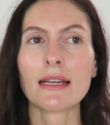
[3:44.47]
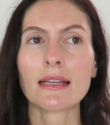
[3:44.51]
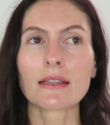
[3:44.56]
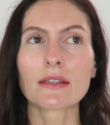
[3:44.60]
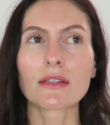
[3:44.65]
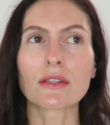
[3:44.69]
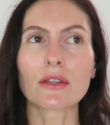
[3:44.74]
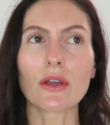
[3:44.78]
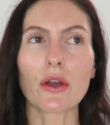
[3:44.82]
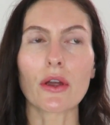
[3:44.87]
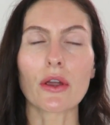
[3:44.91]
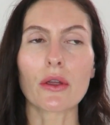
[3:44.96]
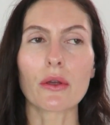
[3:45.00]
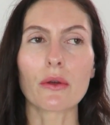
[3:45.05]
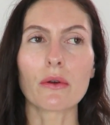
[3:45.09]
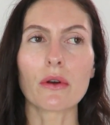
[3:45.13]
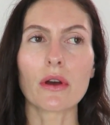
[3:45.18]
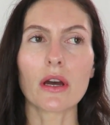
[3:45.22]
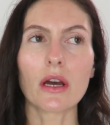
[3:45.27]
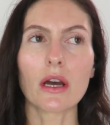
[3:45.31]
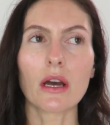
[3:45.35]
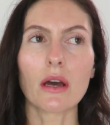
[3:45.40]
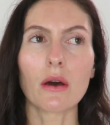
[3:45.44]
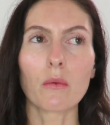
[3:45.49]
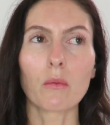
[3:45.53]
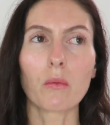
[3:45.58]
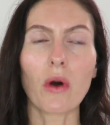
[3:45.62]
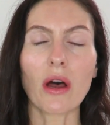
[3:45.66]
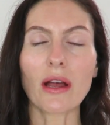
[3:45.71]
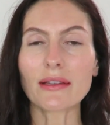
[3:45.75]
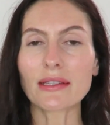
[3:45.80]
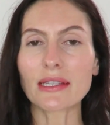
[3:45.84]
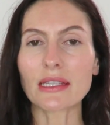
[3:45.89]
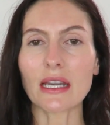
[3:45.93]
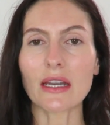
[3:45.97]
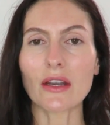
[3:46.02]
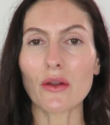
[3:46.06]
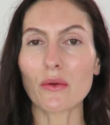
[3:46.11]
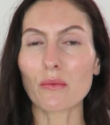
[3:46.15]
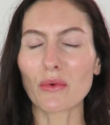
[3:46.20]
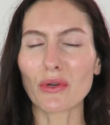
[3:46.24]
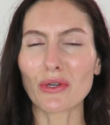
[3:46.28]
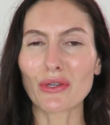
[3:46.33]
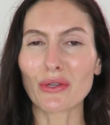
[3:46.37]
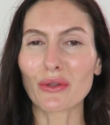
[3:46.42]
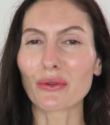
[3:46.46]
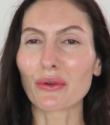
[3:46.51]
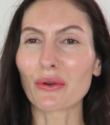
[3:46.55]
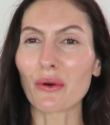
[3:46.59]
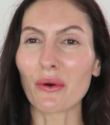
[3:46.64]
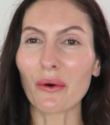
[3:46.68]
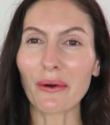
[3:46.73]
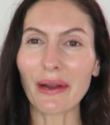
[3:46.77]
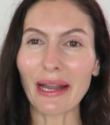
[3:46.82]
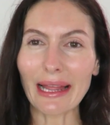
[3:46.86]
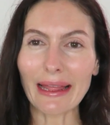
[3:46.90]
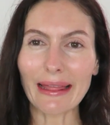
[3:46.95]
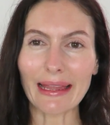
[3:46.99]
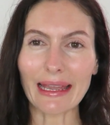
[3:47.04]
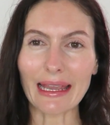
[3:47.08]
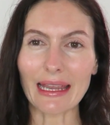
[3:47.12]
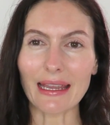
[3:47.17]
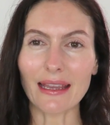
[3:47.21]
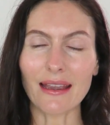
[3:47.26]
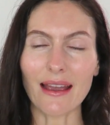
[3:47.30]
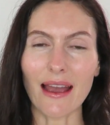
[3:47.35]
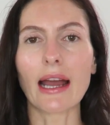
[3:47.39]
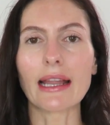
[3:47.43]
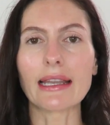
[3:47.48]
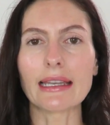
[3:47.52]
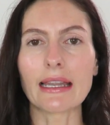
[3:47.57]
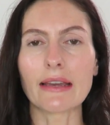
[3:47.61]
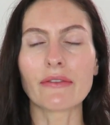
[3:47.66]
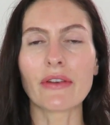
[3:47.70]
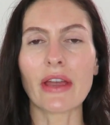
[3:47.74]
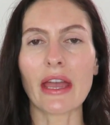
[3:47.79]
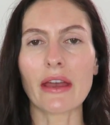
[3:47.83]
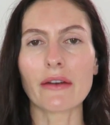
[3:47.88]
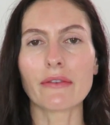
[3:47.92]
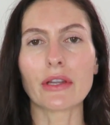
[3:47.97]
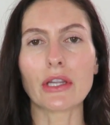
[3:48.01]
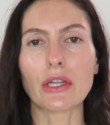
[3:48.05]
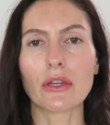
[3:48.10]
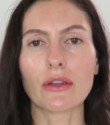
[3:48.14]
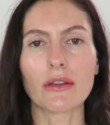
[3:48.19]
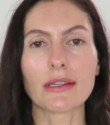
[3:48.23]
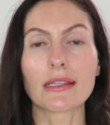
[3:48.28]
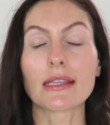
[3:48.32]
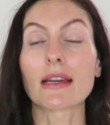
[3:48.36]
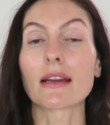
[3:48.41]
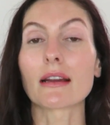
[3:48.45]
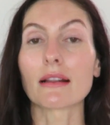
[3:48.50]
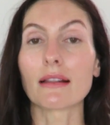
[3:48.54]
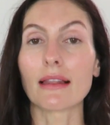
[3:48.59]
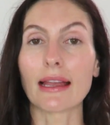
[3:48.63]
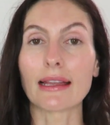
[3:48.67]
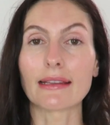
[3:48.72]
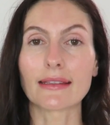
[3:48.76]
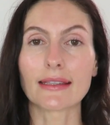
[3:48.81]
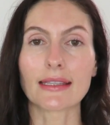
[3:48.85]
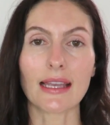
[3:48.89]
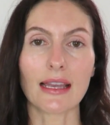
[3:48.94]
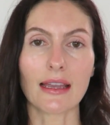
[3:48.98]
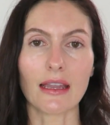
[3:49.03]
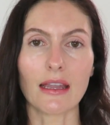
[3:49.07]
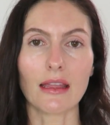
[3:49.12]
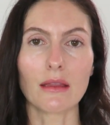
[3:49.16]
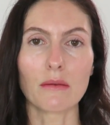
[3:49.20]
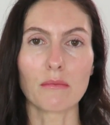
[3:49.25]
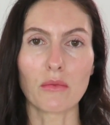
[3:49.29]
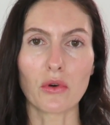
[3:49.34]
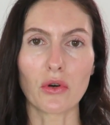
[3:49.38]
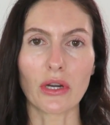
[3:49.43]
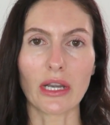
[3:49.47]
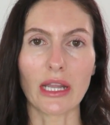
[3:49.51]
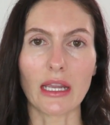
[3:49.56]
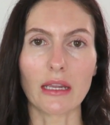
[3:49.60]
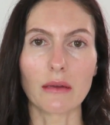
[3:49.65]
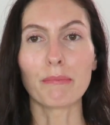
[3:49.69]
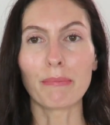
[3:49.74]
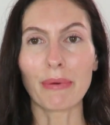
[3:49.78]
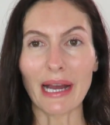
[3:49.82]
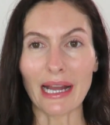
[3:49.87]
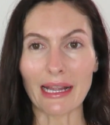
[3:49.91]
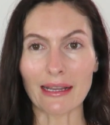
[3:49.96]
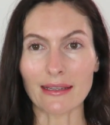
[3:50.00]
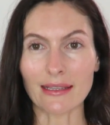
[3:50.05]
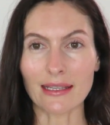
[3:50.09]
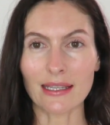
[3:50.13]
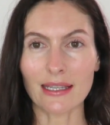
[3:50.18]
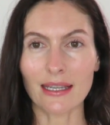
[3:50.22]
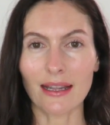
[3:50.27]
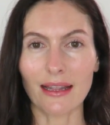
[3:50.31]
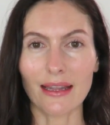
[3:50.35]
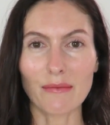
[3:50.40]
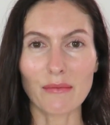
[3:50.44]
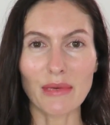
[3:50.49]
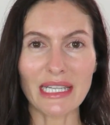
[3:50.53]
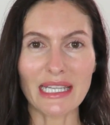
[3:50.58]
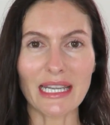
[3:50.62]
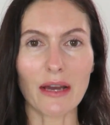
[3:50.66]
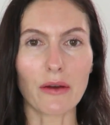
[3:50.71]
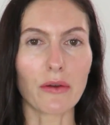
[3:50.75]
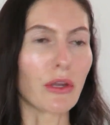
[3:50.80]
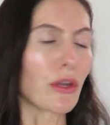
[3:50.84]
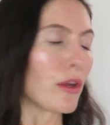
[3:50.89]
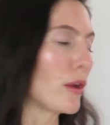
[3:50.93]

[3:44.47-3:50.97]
So whilst I don't want to look oily, I never ever use a cleanser in the morning. But let me tell